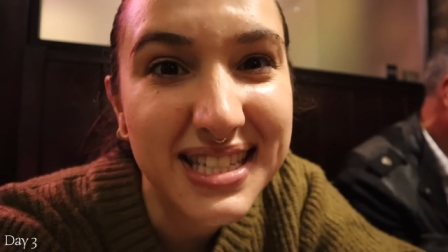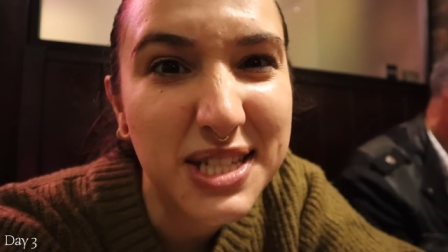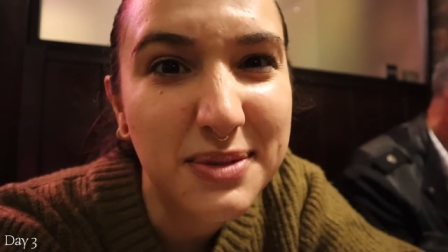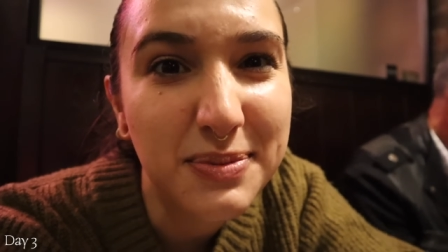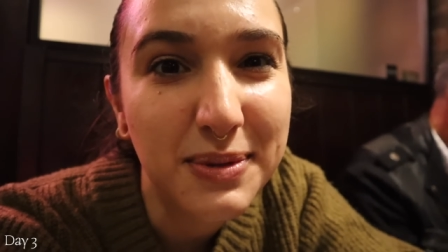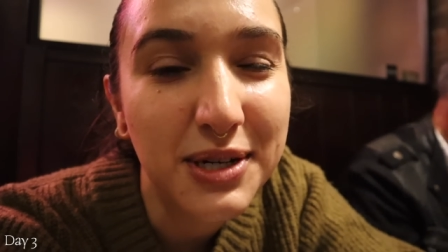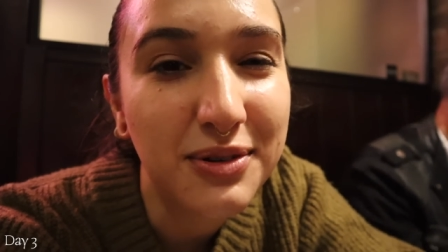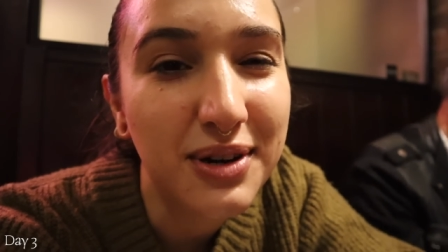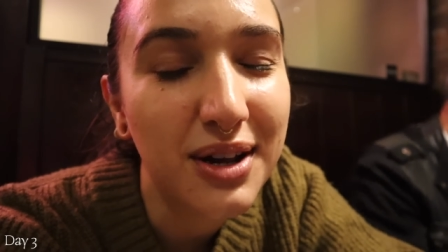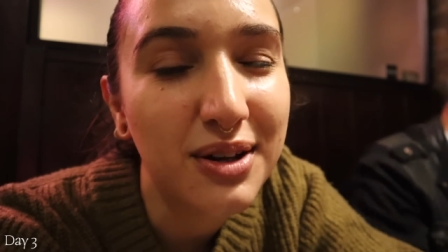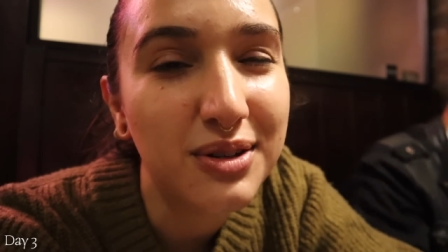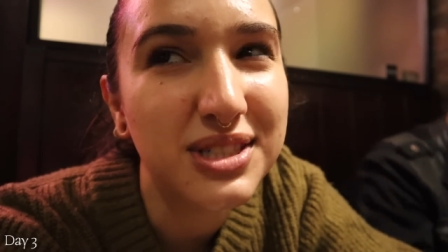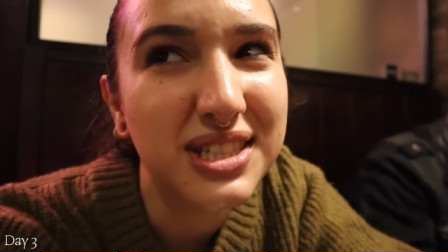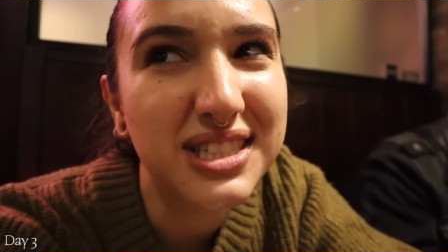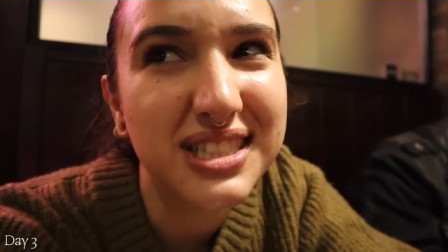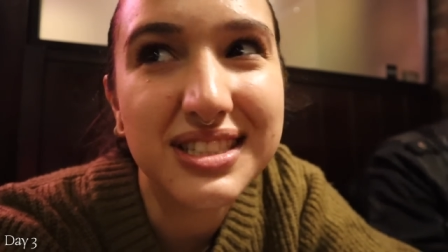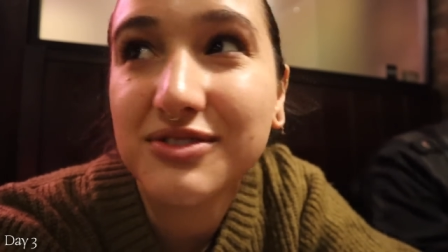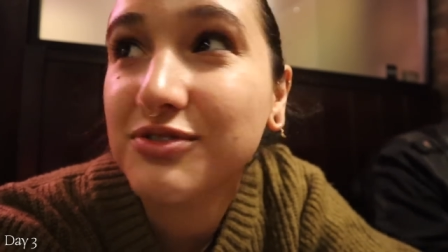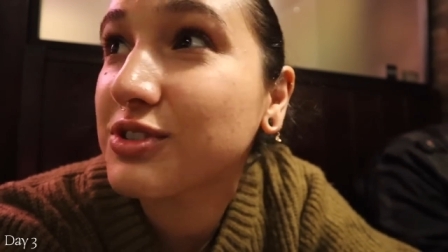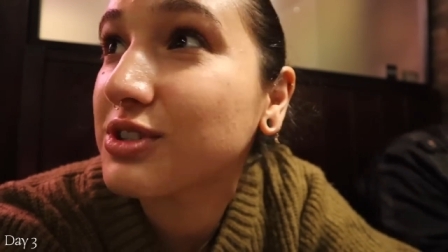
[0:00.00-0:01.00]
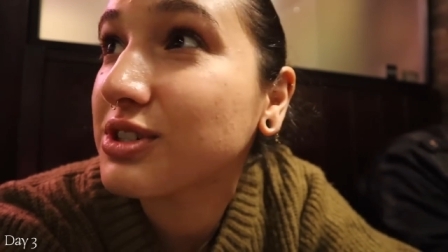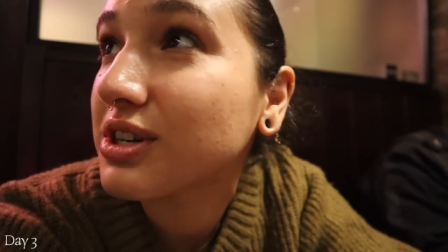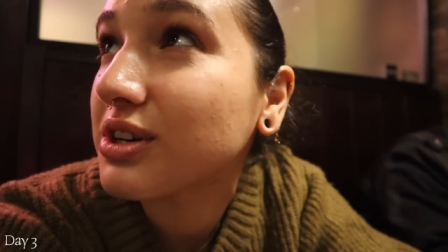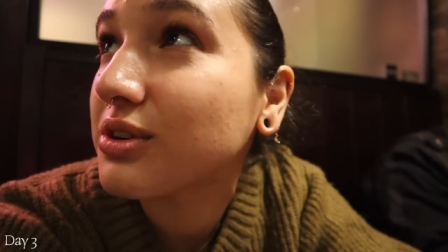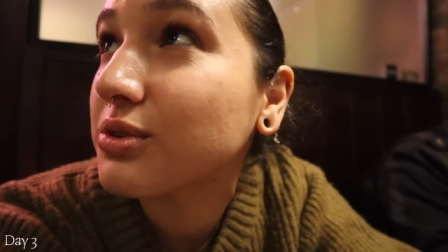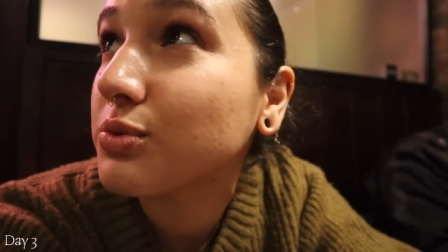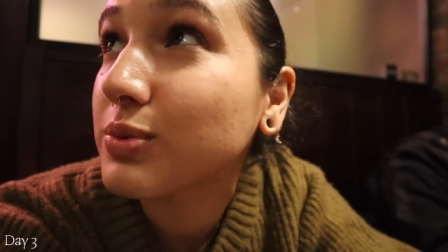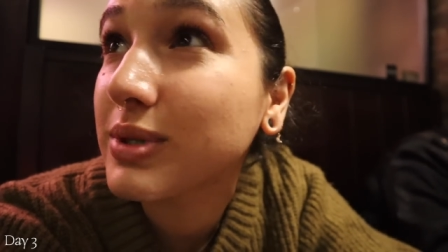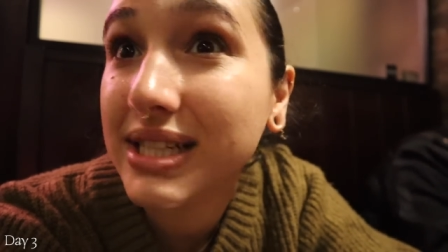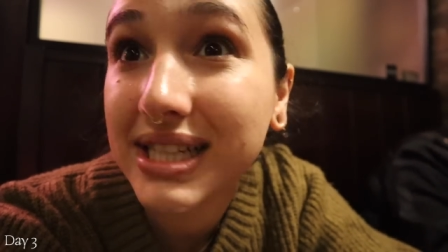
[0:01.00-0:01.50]
It's been around for
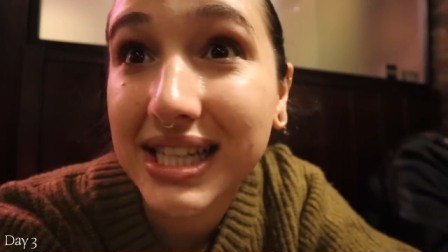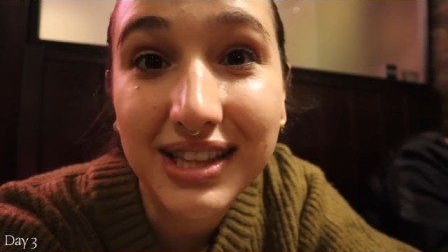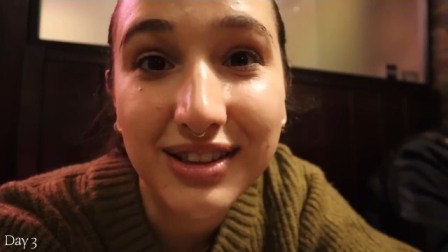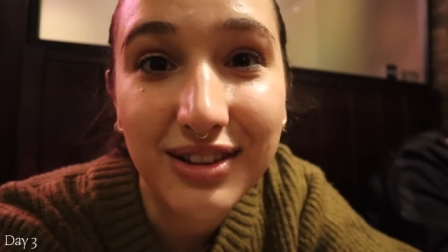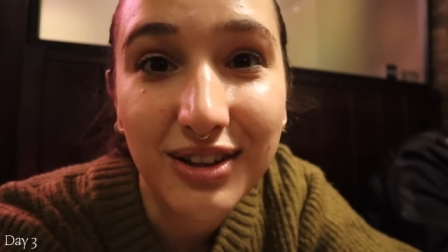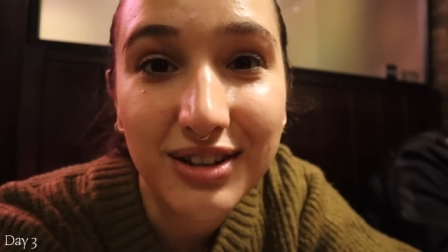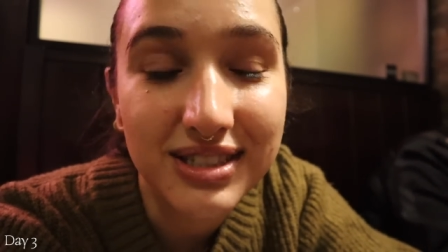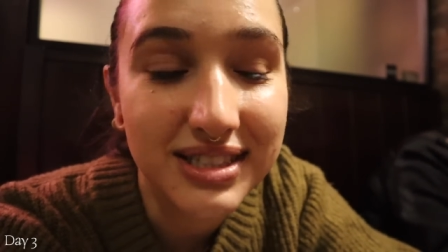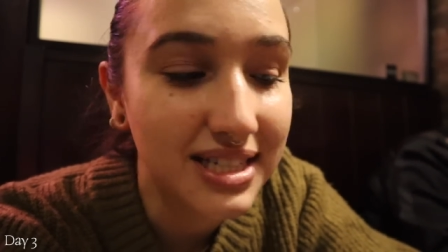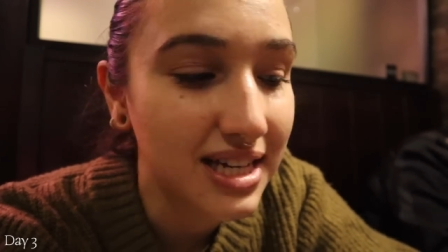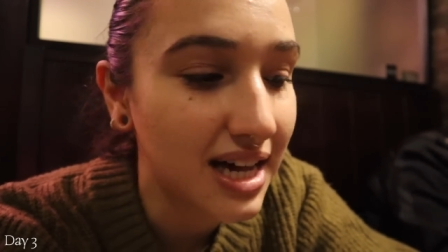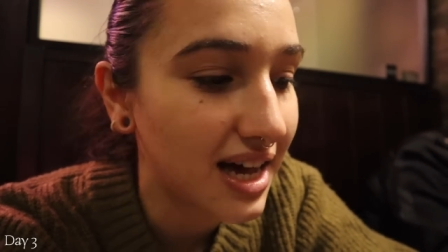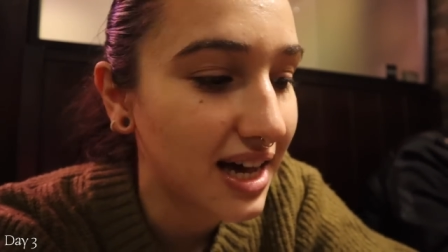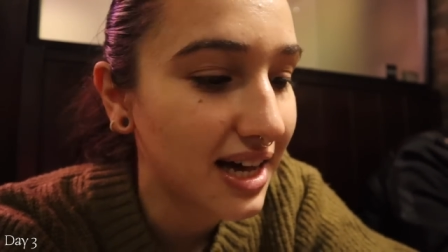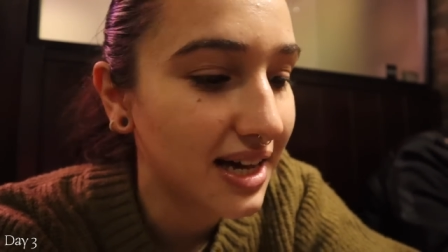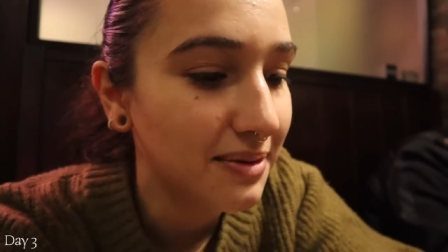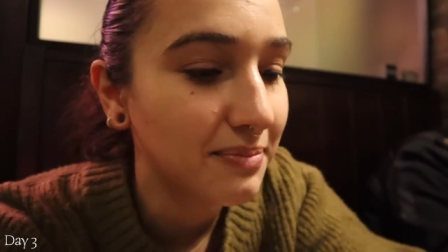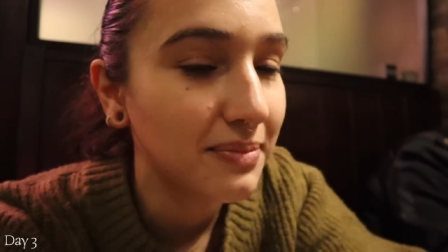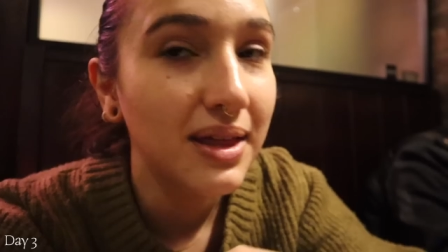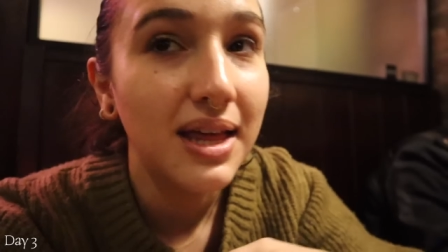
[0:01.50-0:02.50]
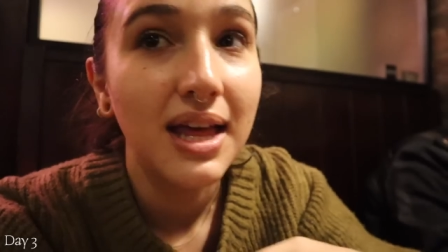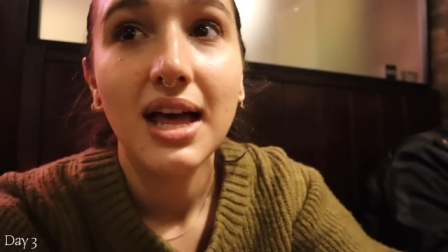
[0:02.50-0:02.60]
a really long time.